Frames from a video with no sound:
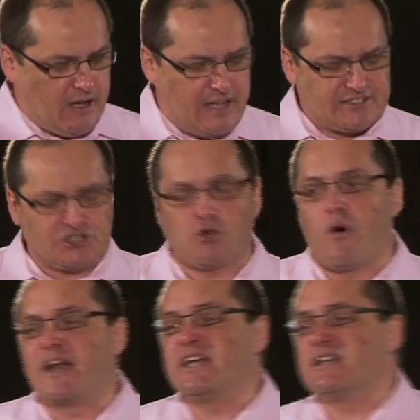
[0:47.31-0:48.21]
It's
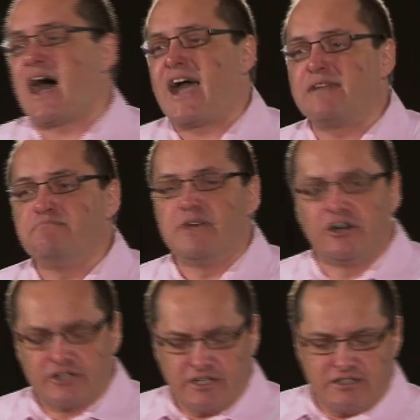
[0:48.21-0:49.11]
$29
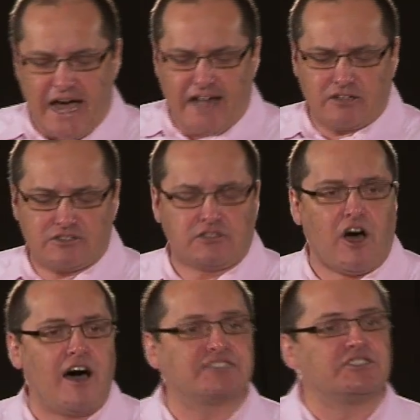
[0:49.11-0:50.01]
million
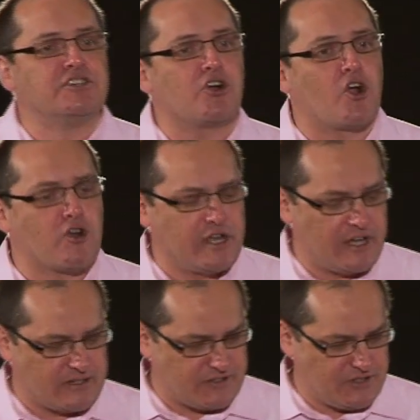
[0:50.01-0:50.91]
lost in
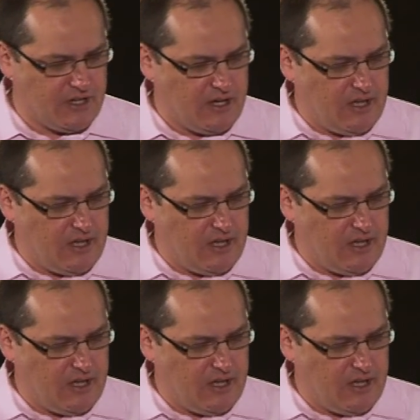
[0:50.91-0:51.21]
earnings.